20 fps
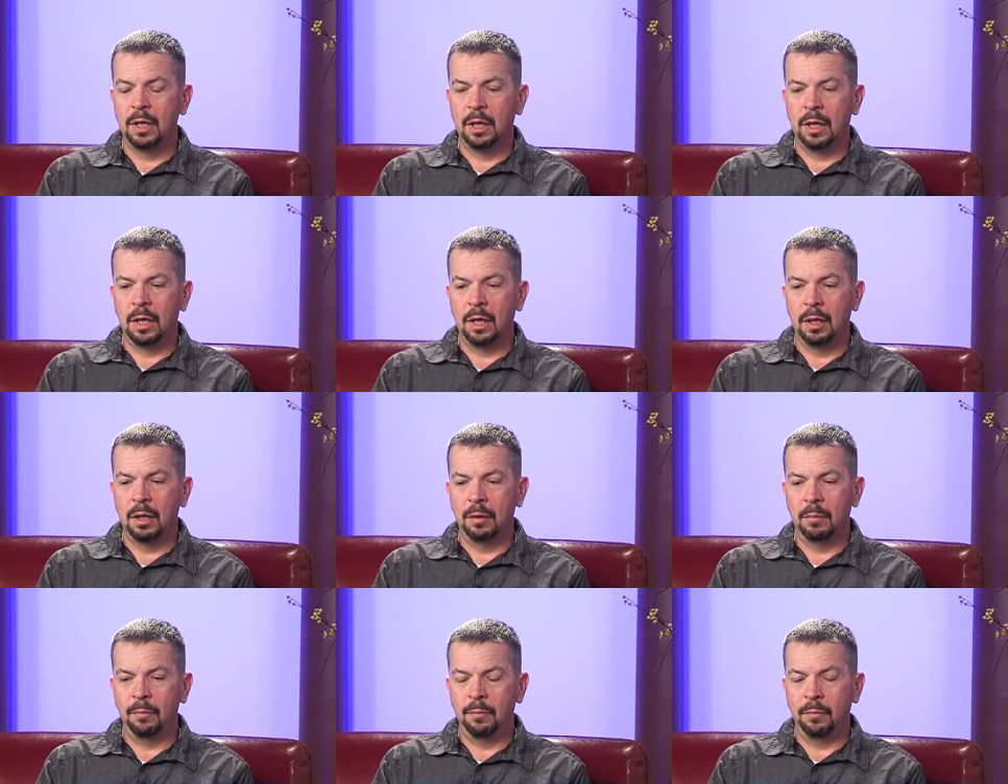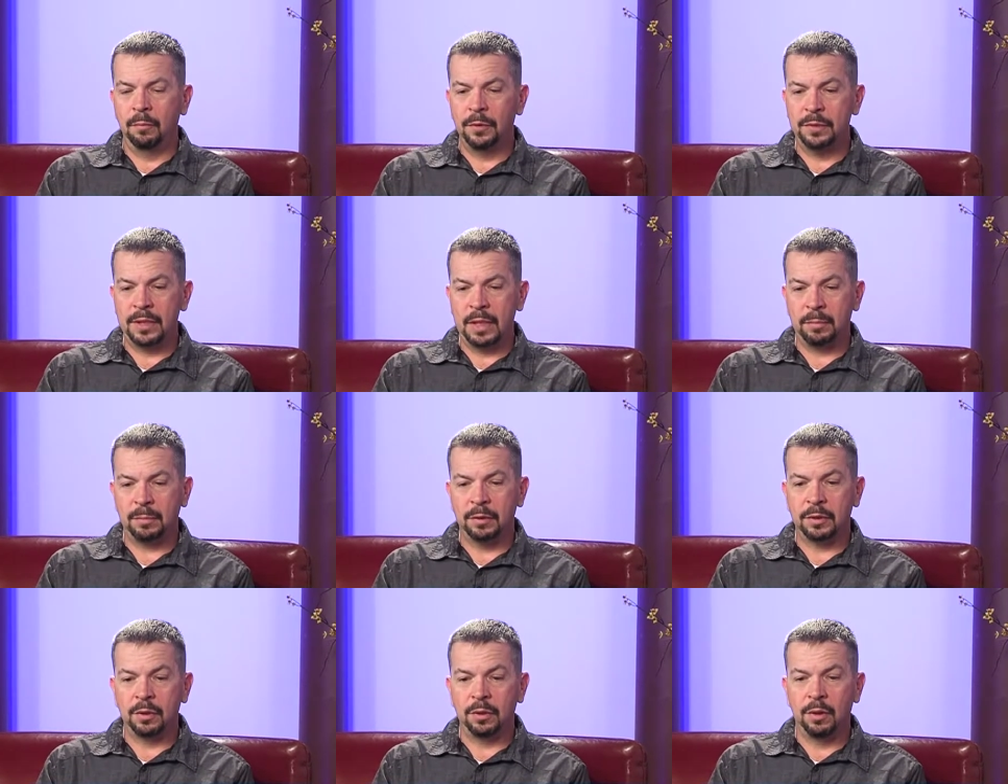um, was
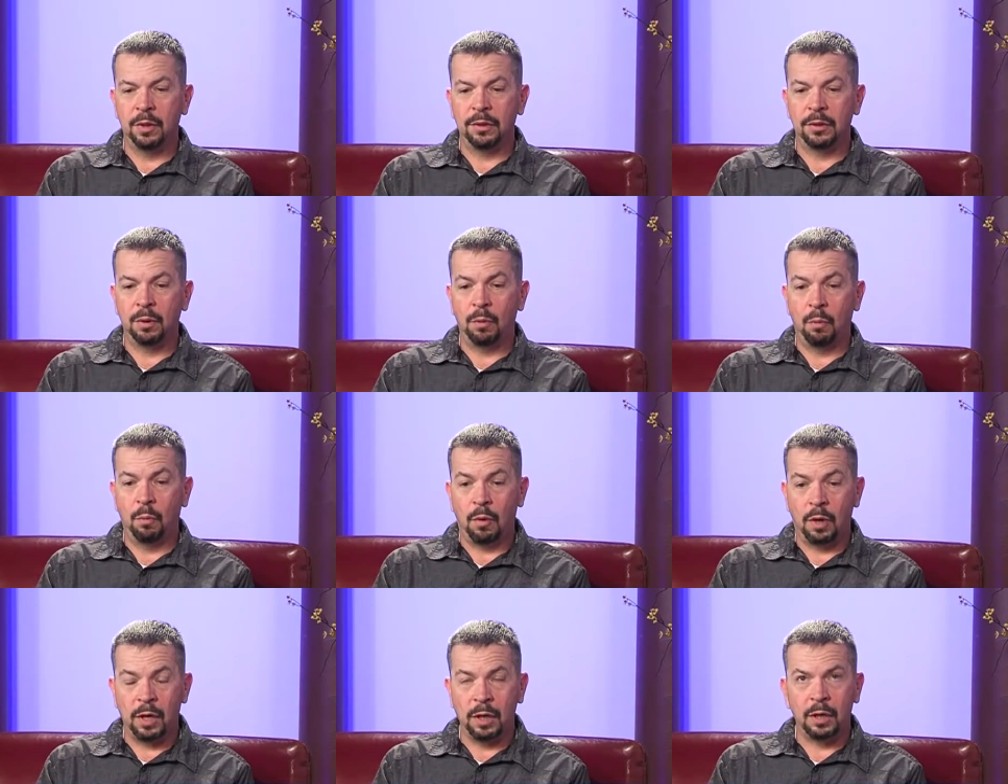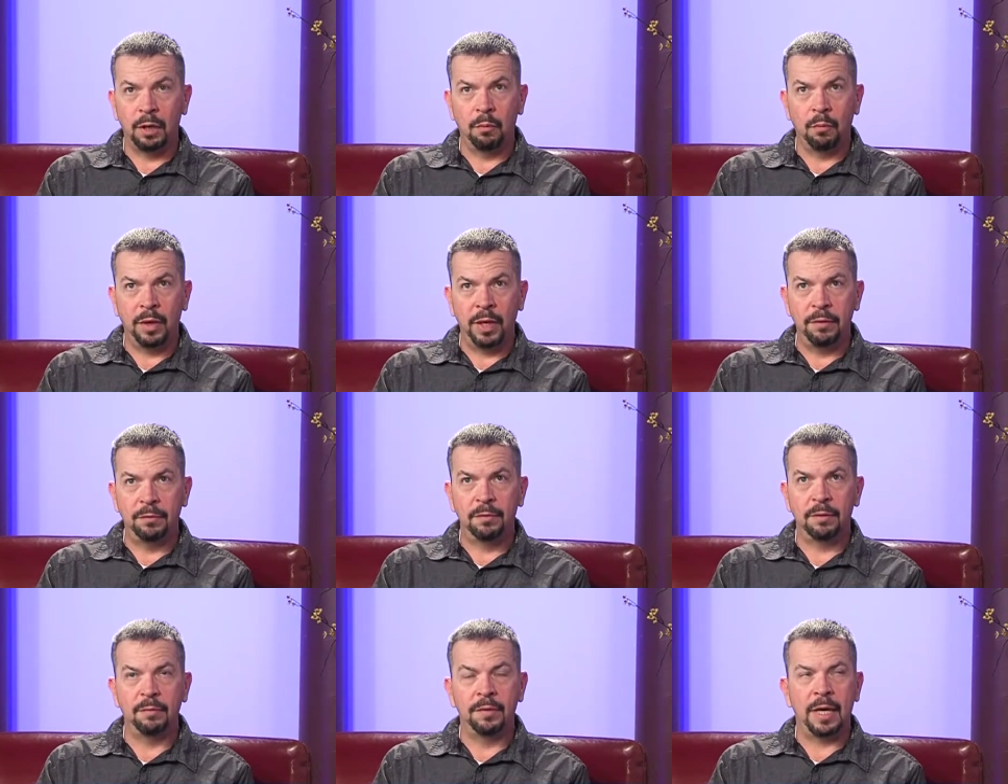able to to walk away
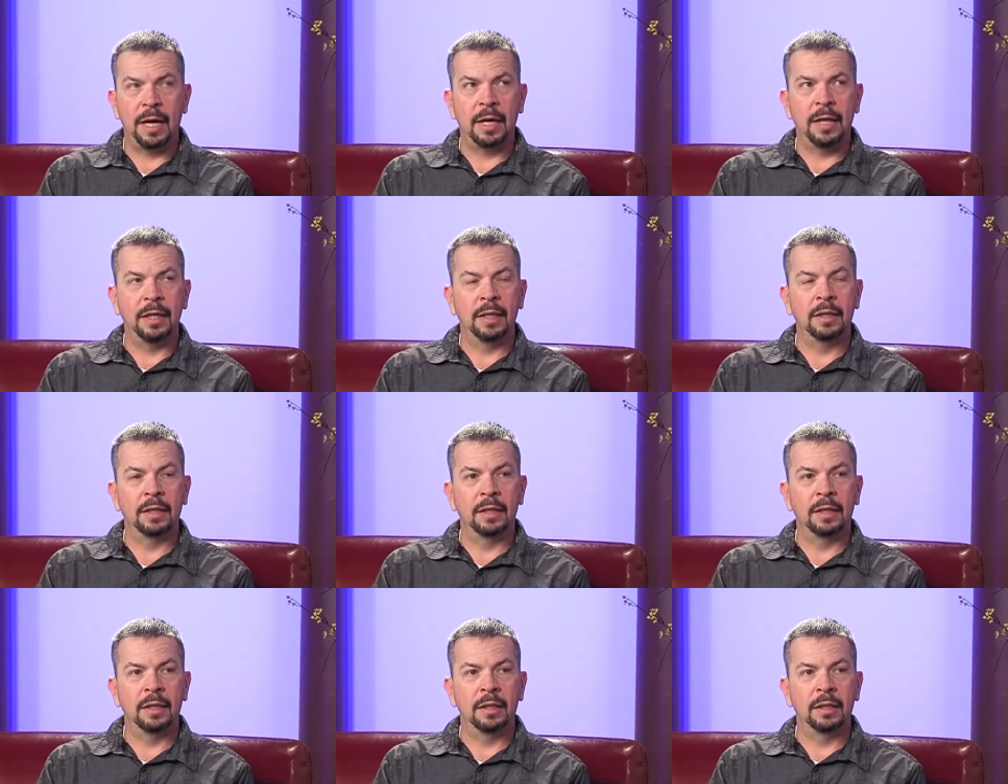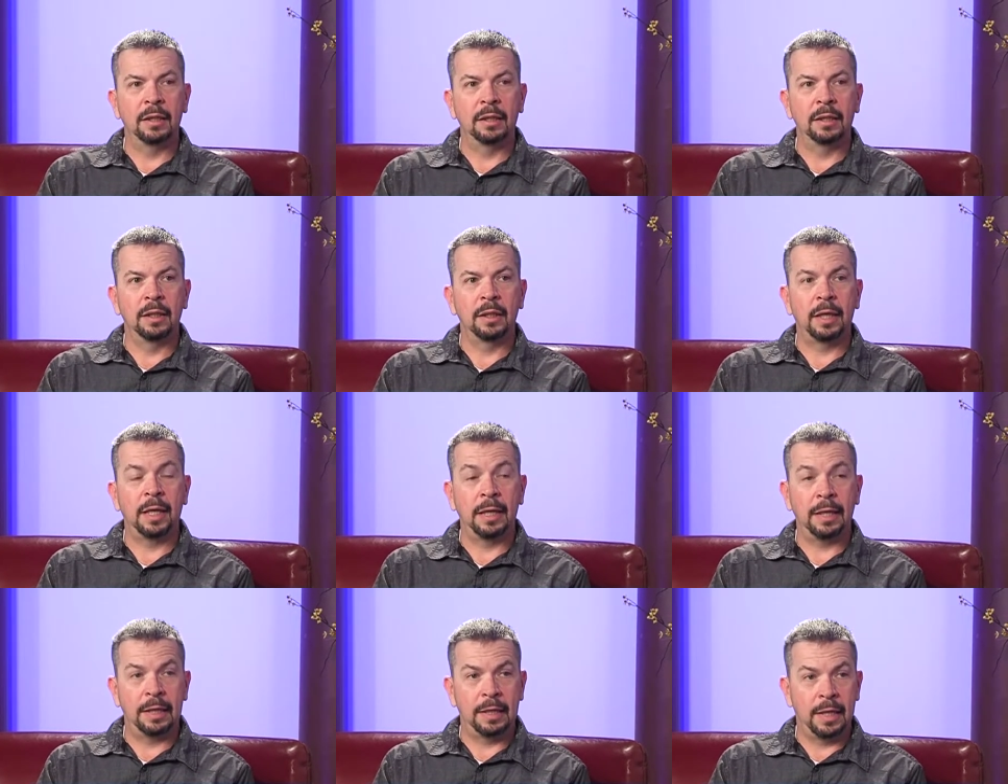from that in in
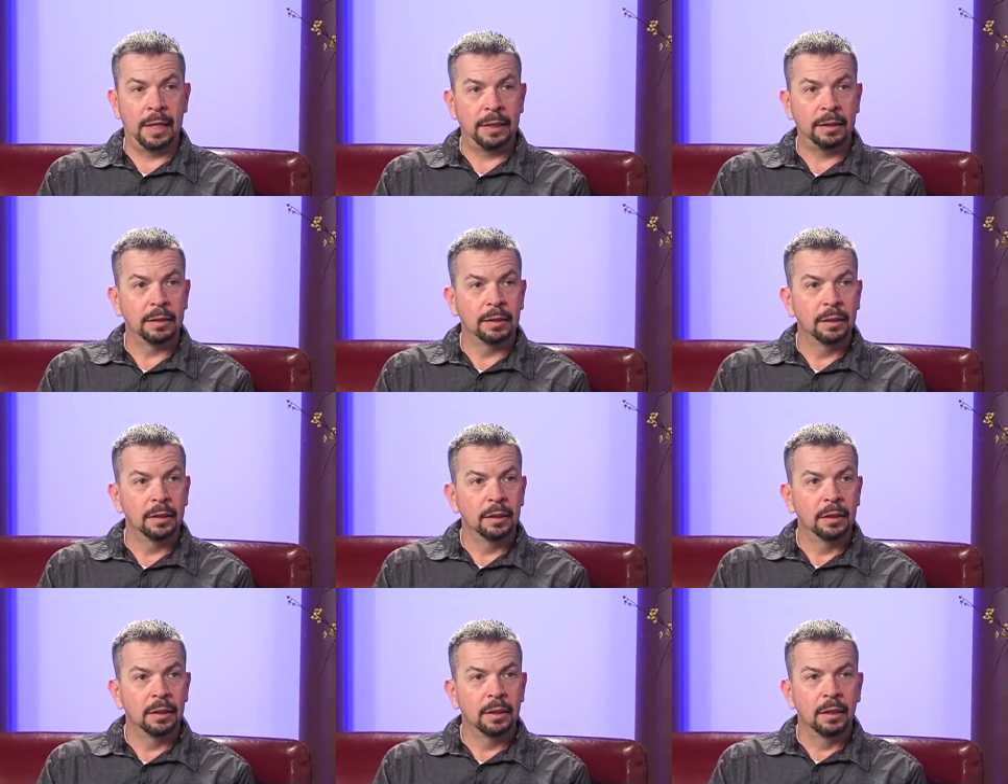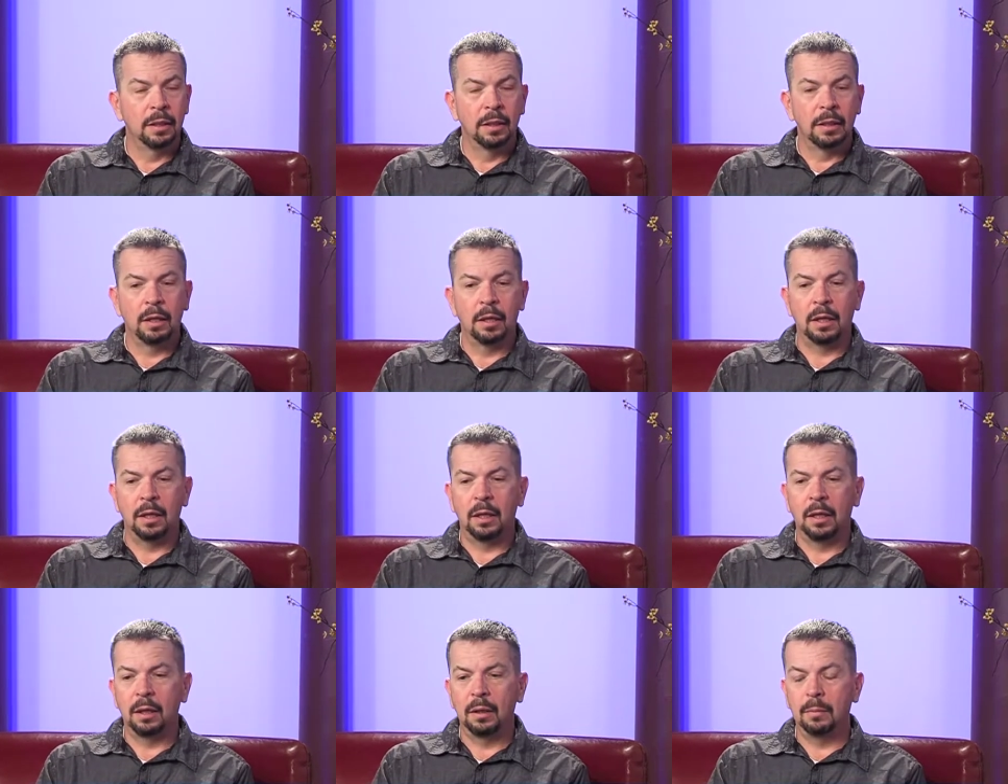'89,
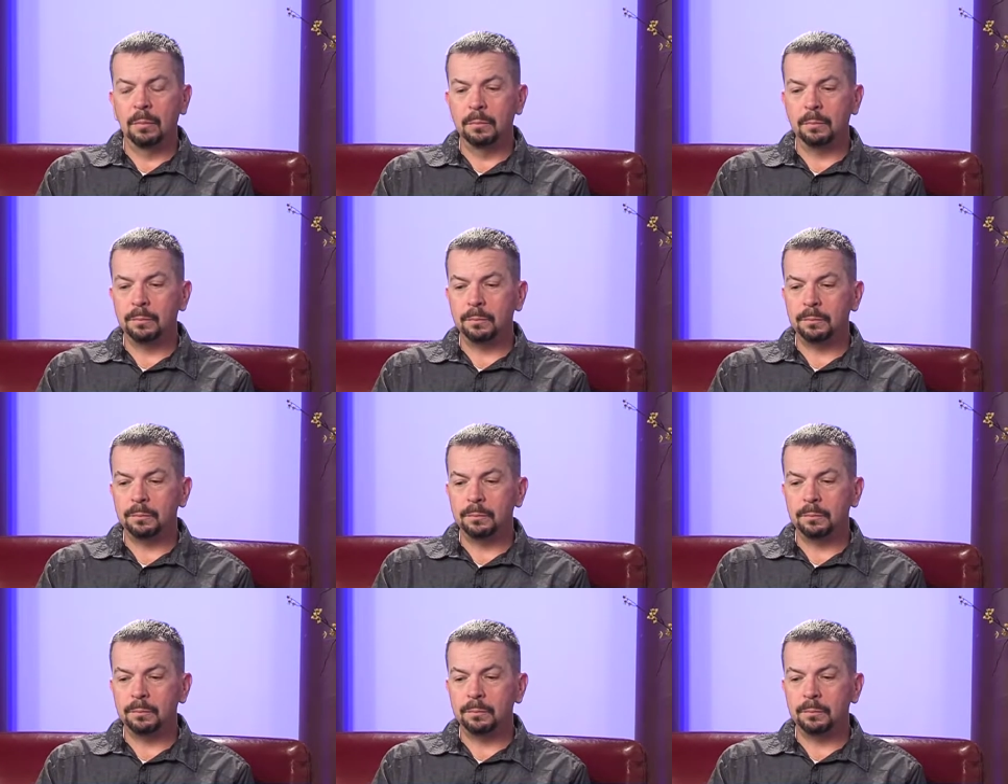um,